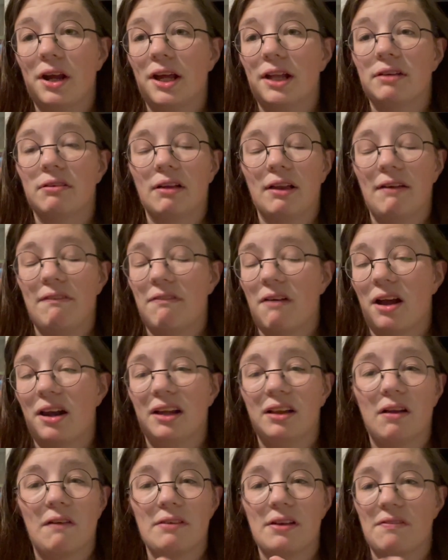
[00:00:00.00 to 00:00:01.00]
It's really fun. I
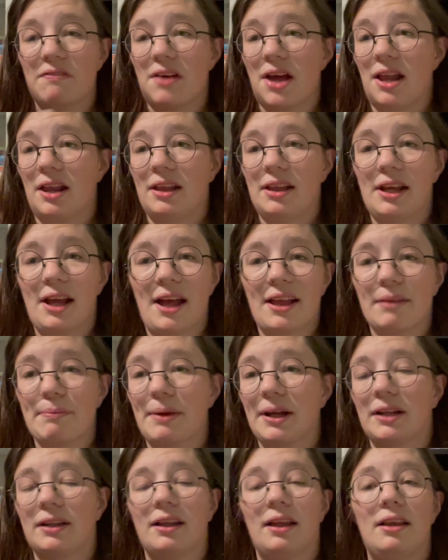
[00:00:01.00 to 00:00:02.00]
love the fantasy
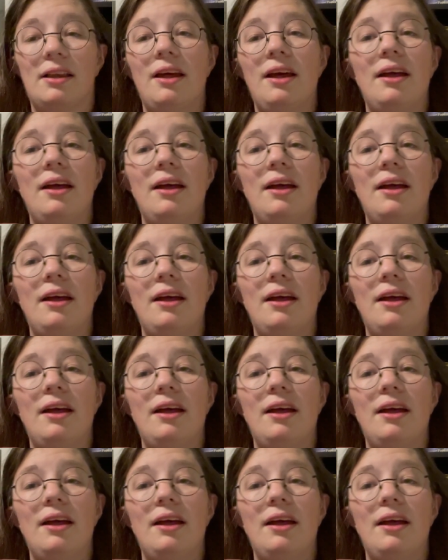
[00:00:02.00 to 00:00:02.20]
aspect, and